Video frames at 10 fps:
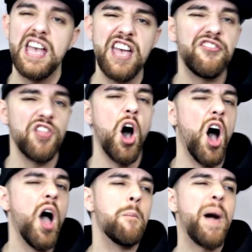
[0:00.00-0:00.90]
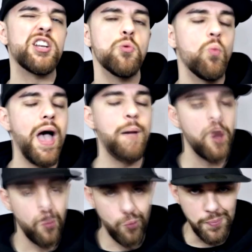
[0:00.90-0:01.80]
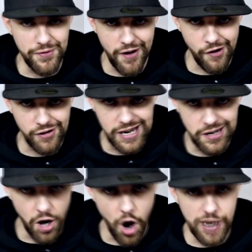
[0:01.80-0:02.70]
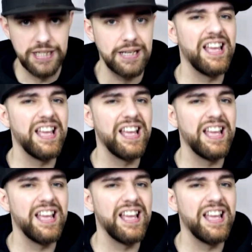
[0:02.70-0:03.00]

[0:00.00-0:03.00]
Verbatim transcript: If not, Madame Web would be very nice.